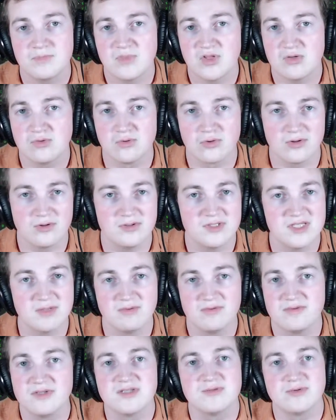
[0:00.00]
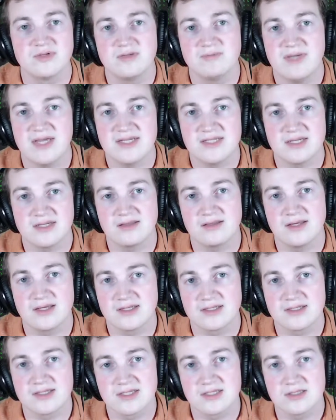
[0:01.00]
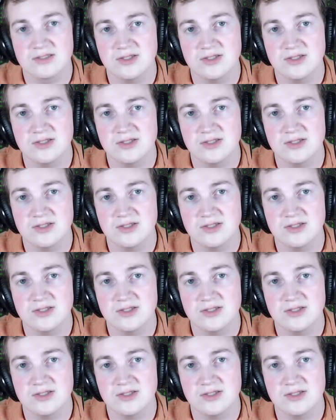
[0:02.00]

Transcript: learn some of these really basic things,